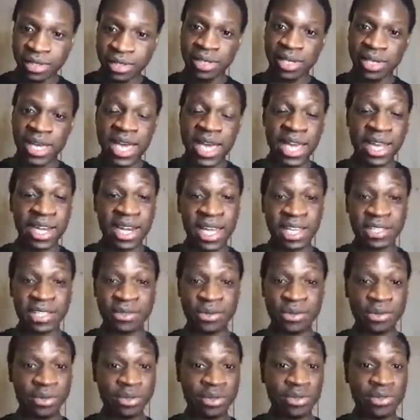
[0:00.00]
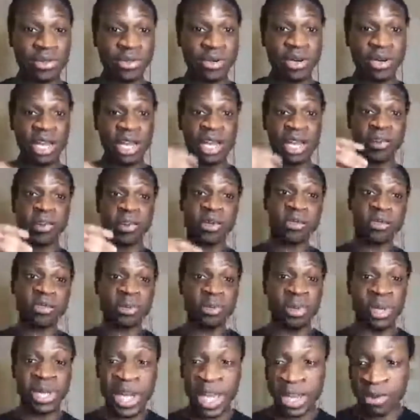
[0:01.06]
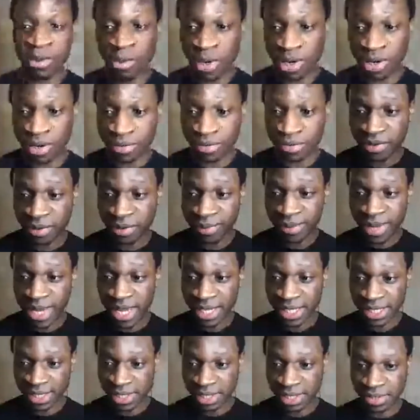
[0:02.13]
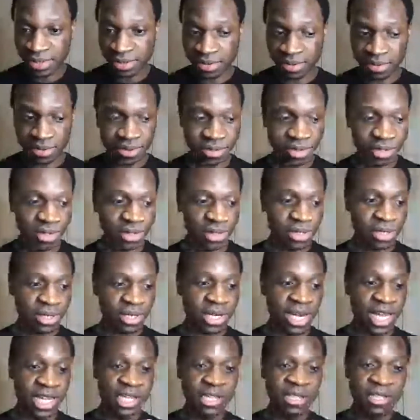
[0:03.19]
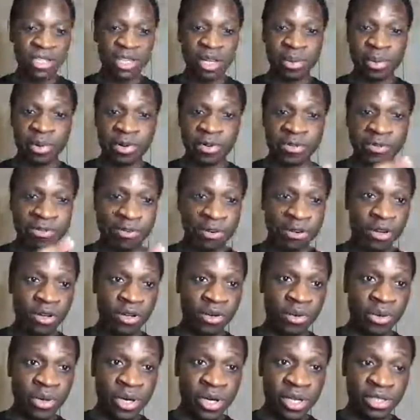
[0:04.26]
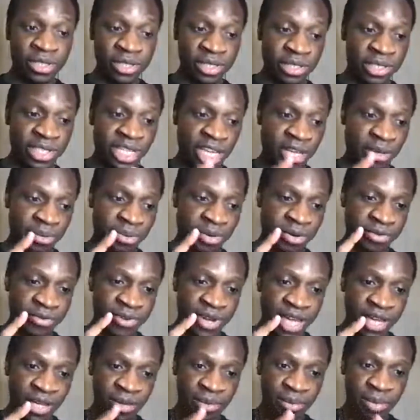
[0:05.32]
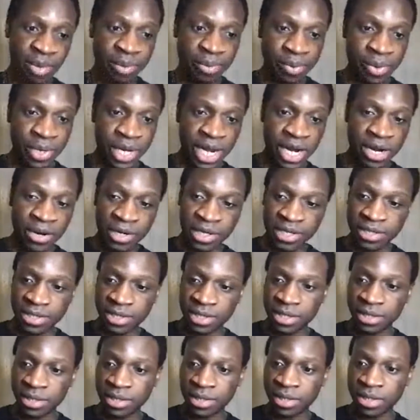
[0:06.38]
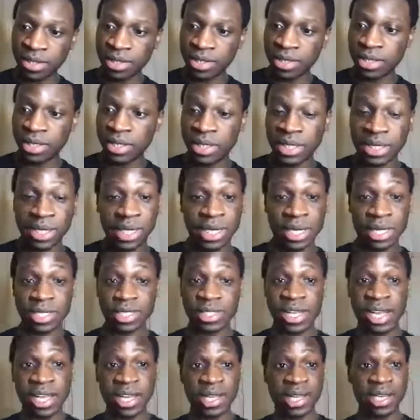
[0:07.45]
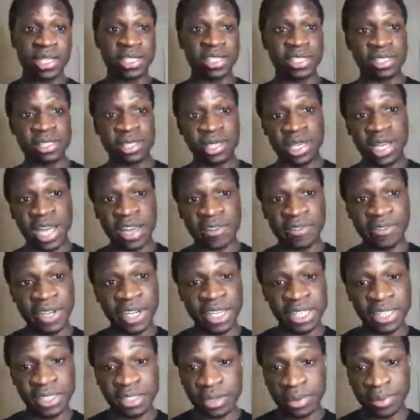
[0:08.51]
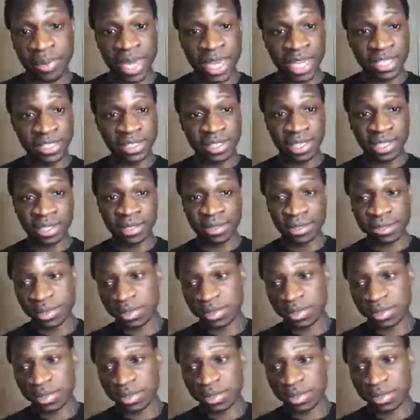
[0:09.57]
and like you are able to be like one of the best, like in terms of followers, in terms of like popularity. It's like I think it's amazing.